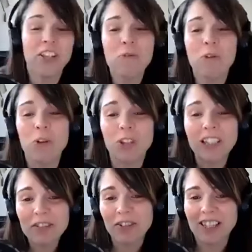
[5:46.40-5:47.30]
you weren't
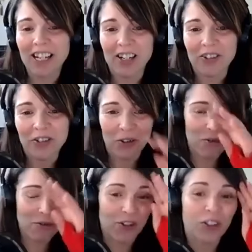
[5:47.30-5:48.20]
living there, so
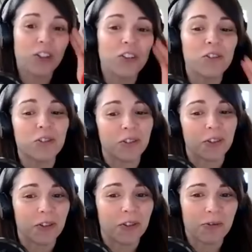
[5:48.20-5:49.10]
you weren't used
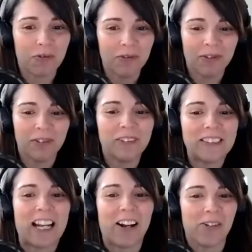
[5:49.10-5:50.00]
to.
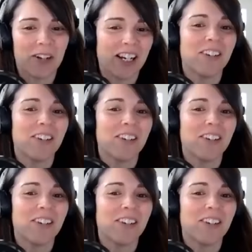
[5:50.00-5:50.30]
Yeah, okay.